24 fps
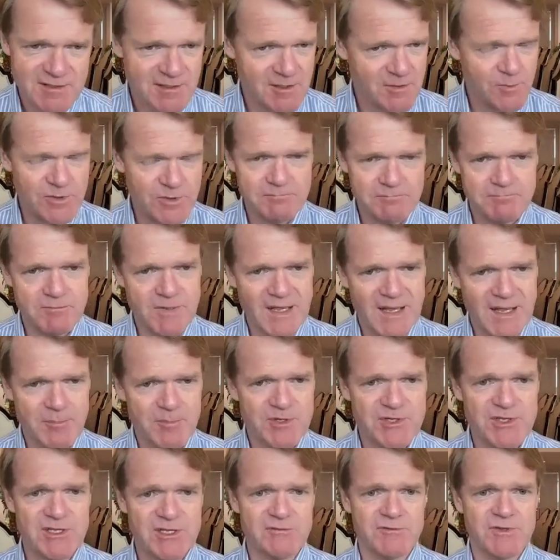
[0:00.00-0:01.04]
So we're
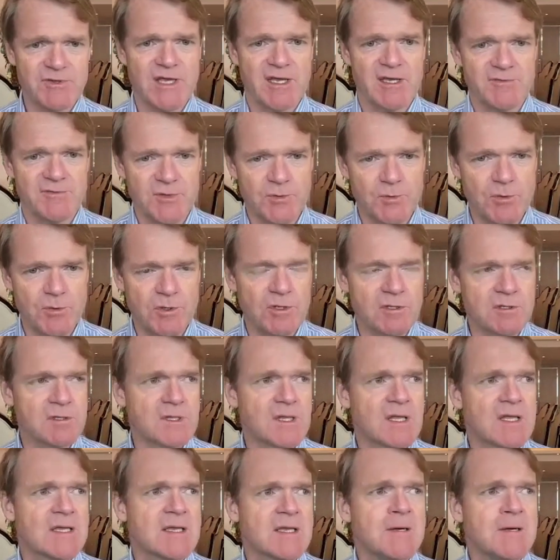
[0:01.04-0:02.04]
happy to cover that if you want.